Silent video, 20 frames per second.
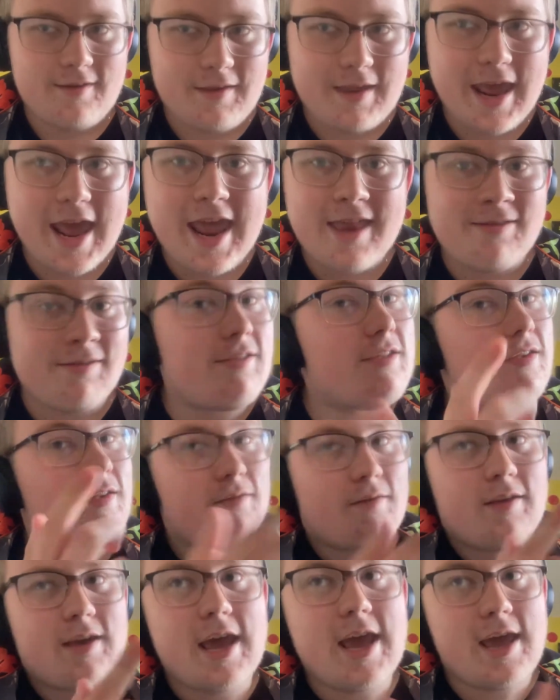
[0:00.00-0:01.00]
Hint:
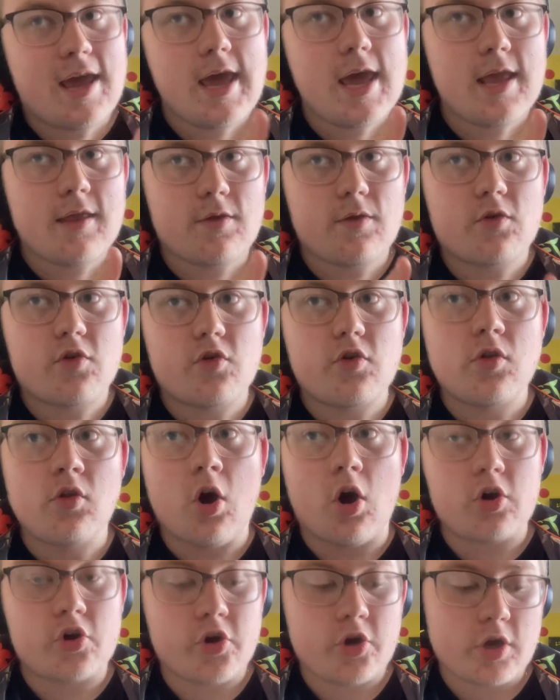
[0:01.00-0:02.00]
it's
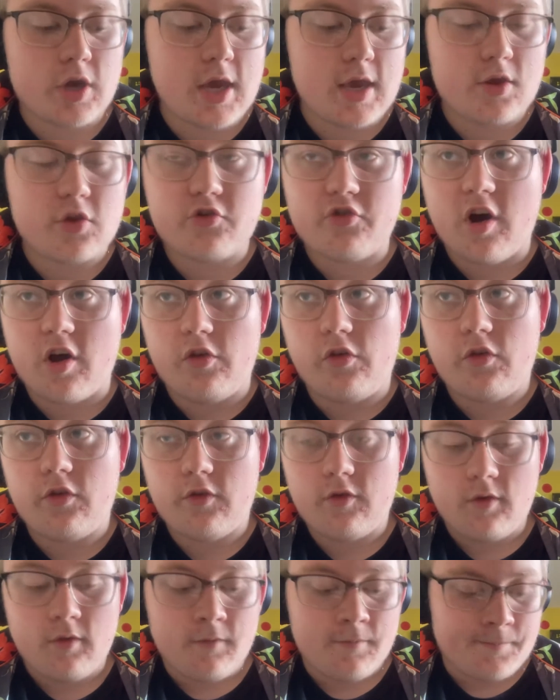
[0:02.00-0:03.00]
not good. It's
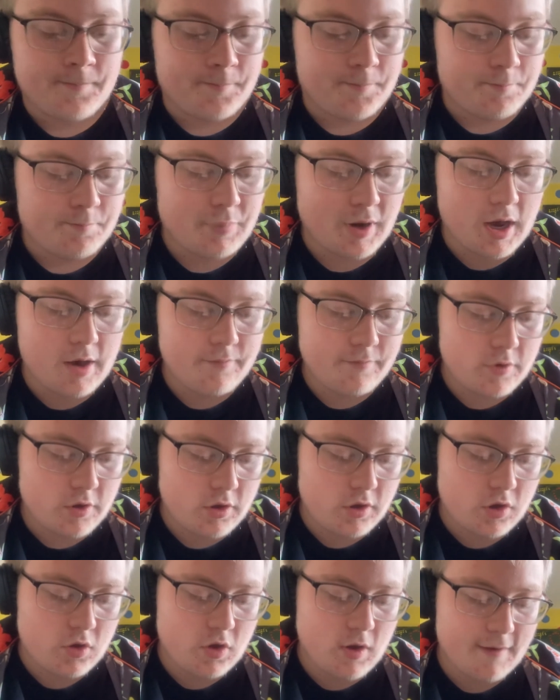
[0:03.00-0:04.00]
gross, but
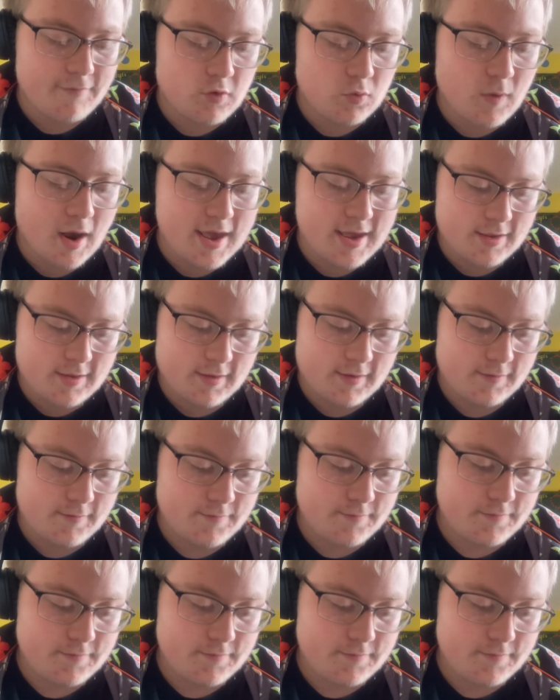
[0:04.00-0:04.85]
you have to wait.